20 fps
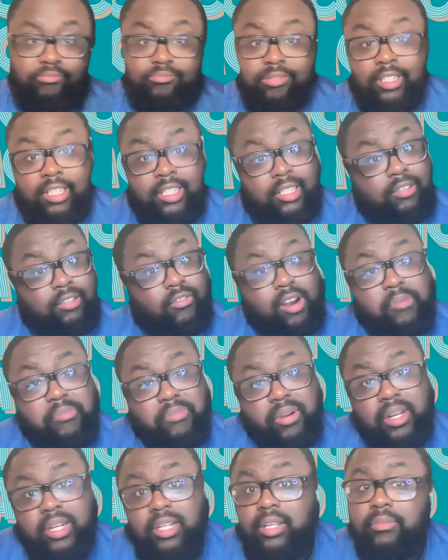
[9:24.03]
Listen, Great
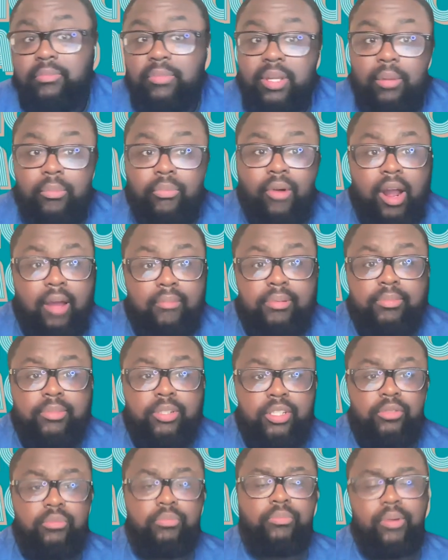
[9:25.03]
Britain could be a problem
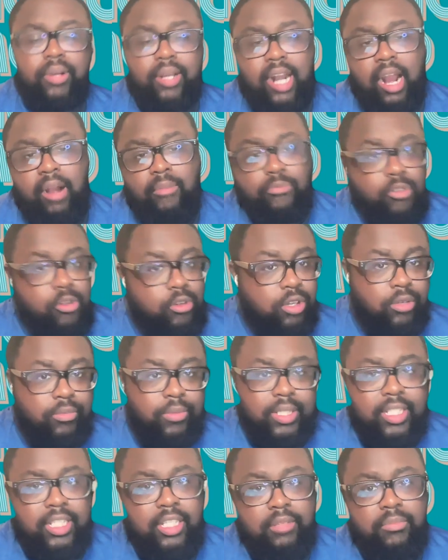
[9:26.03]
too, but I'm rolling
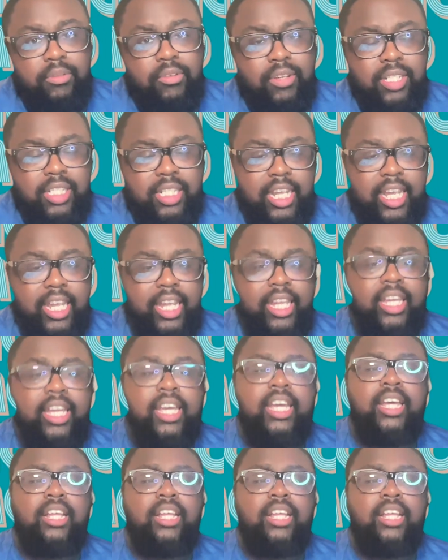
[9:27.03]
with Team USA.